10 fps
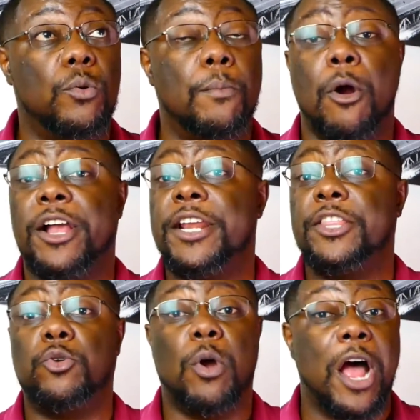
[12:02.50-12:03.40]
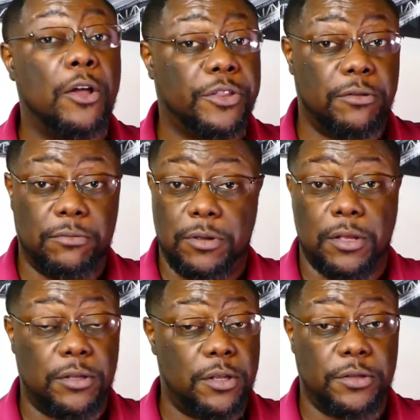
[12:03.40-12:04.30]
marketed throughout
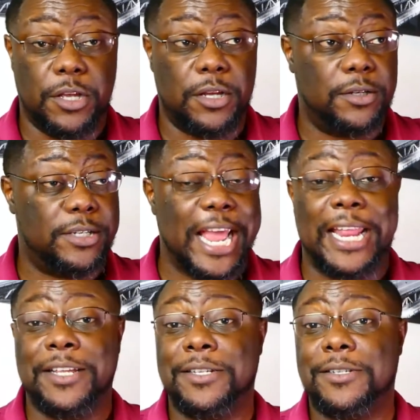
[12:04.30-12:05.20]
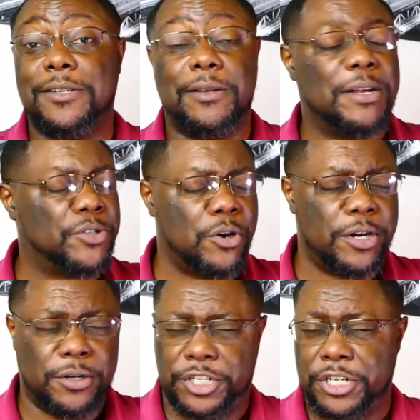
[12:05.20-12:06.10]
the Dallas,
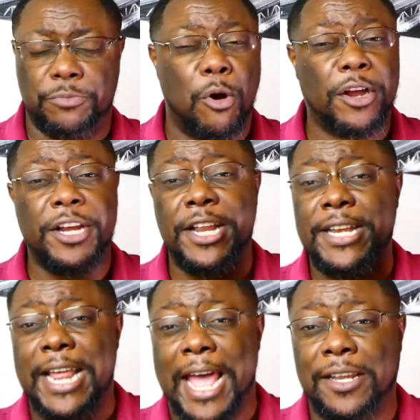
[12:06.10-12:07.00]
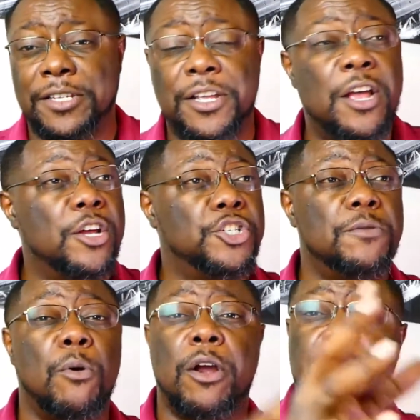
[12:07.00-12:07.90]
she marketed in Dallas, she
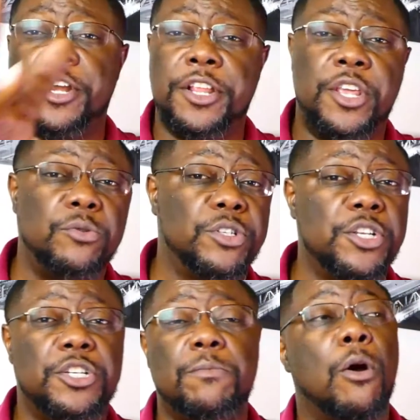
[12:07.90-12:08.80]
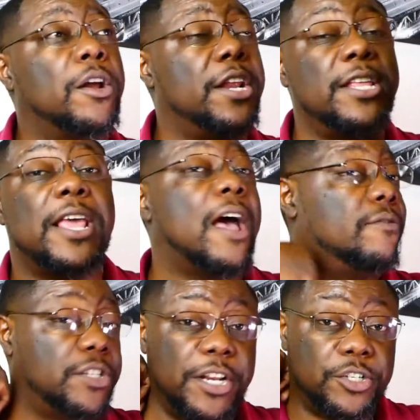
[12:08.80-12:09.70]
marketed in Houston, she marketed in
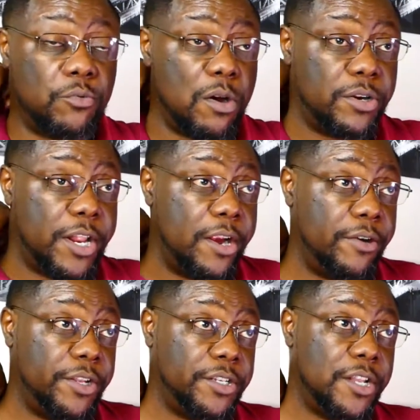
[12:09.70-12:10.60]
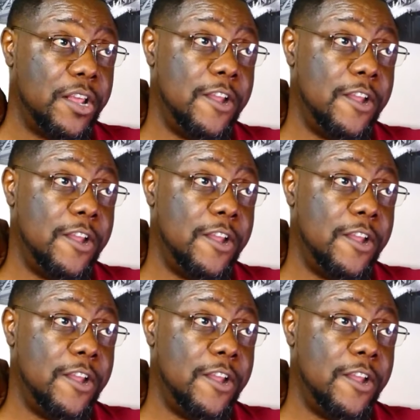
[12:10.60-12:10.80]
Galveston and surrounding areas.